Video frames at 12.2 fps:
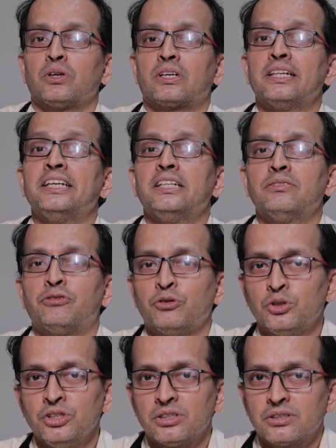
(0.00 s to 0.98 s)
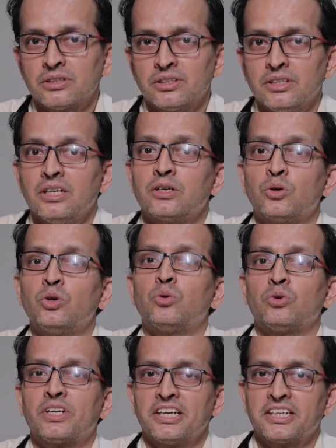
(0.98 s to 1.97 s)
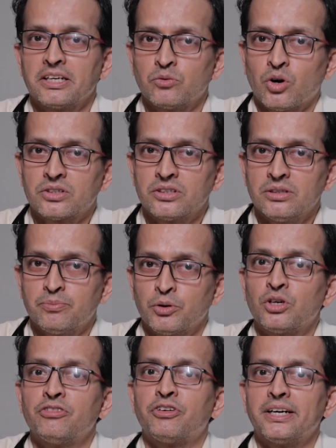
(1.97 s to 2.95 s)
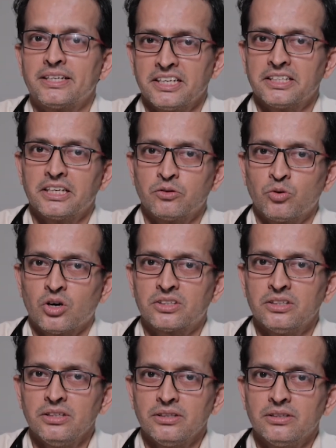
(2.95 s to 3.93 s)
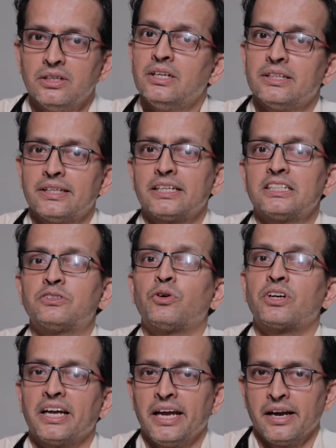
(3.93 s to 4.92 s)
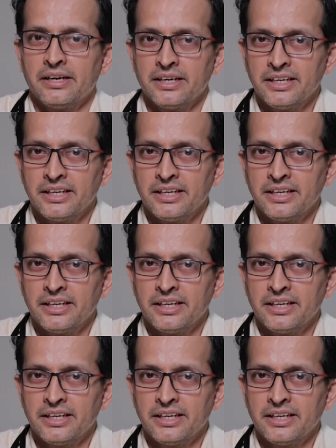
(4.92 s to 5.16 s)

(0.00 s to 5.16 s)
clean food, good drinking water, purified drinking water, that is for A and